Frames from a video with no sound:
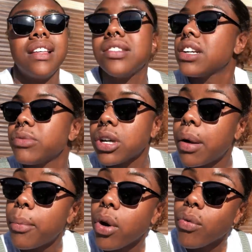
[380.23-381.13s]
it started to
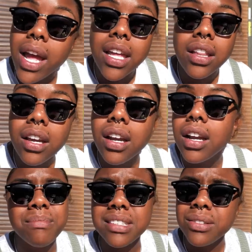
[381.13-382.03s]
become more regular.
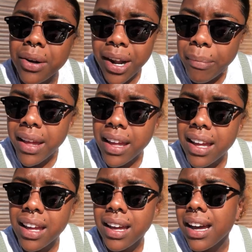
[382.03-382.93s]
I'm still
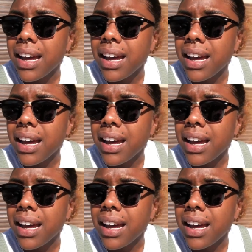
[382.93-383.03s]
cramping.